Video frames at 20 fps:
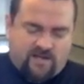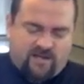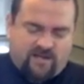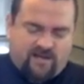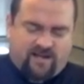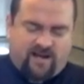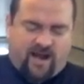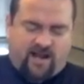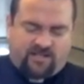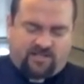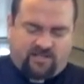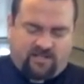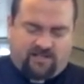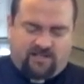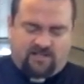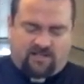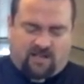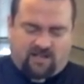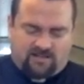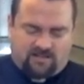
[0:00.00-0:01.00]
it actually
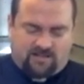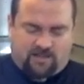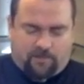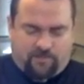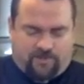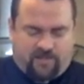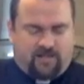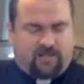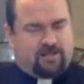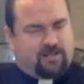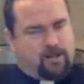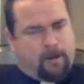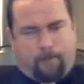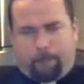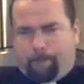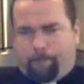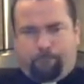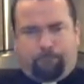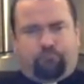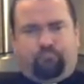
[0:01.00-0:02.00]
does something in the
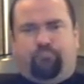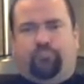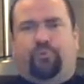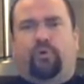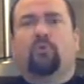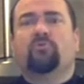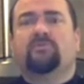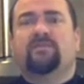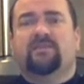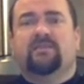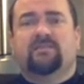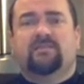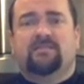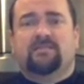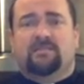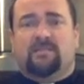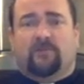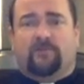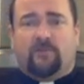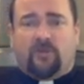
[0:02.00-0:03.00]

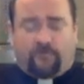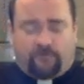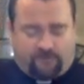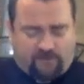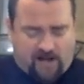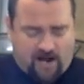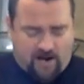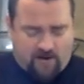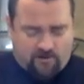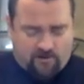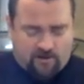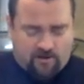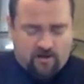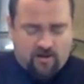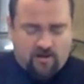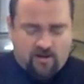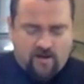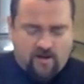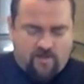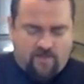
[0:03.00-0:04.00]
proteins of the flour
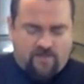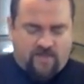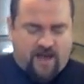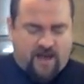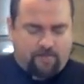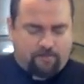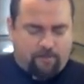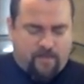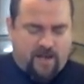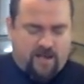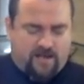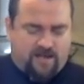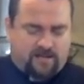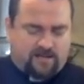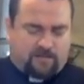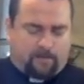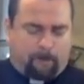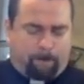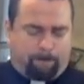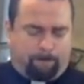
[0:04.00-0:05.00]
that make it
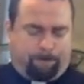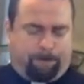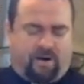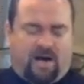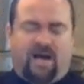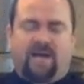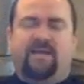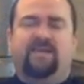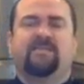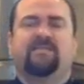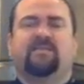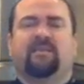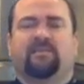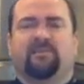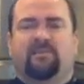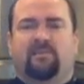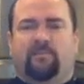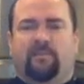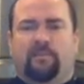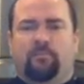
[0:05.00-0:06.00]
bind a
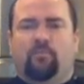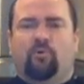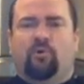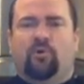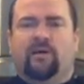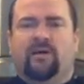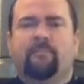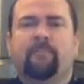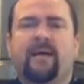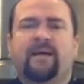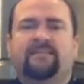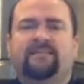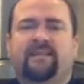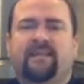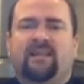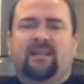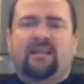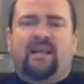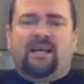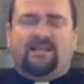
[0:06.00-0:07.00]
little bit more. It makes
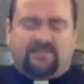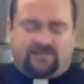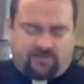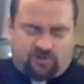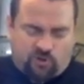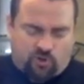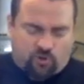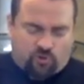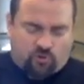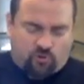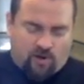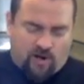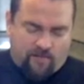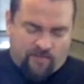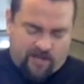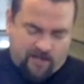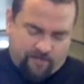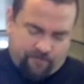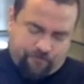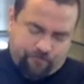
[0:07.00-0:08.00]
it less
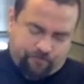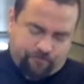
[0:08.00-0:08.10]
crummy.